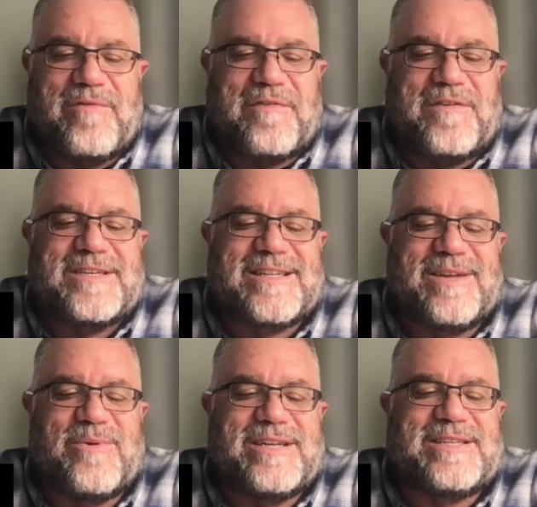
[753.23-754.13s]
officially
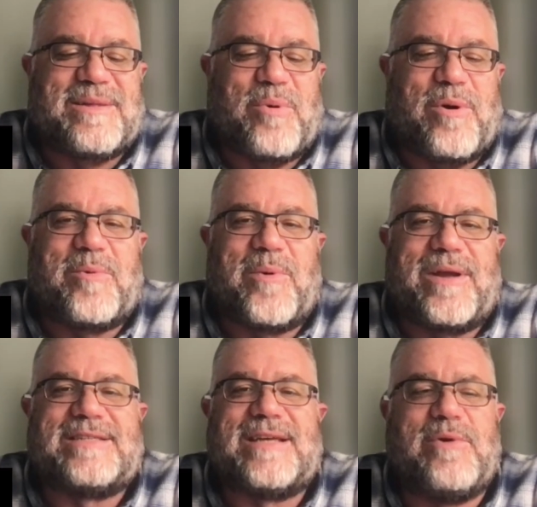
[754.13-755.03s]
reached the point where we
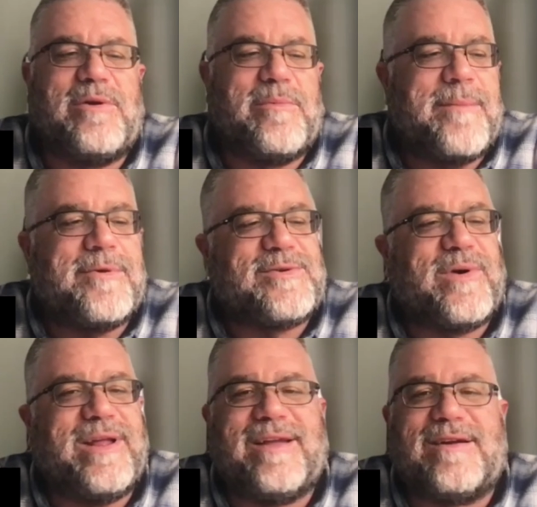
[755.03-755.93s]
could say, well, you remember
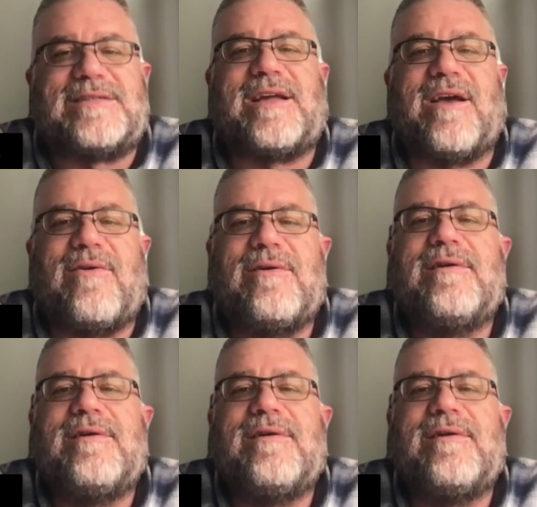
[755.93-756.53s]
20 years ago?